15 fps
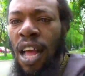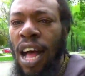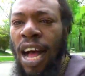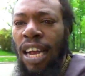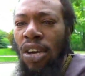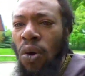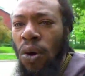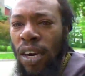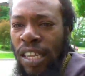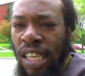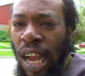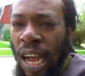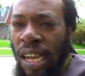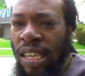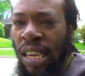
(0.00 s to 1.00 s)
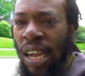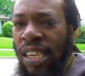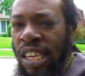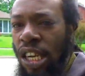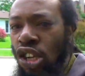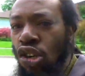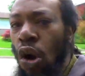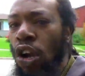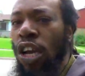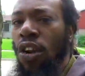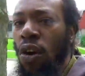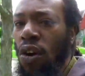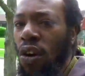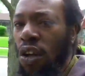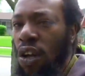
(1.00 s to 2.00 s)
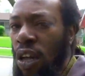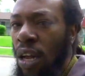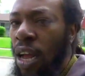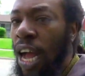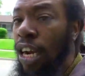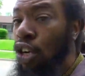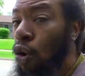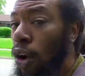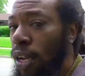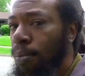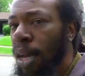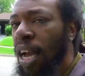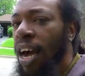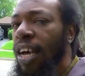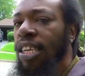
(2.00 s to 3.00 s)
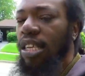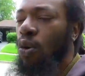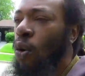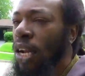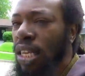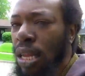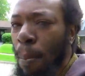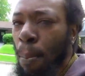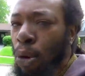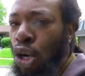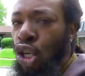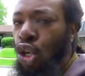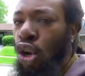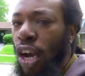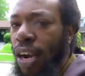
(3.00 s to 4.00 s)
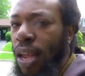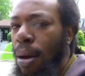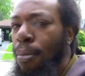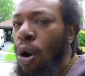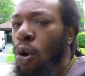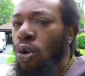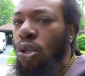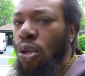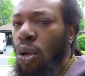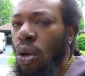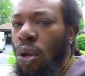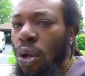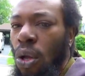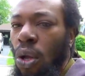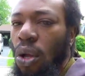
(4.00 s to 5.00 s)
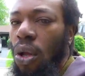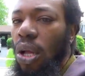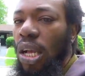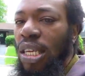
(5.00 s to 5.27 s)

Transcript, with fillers: I know it's a drug, you know. I know it because once they put the sugar in your mouth,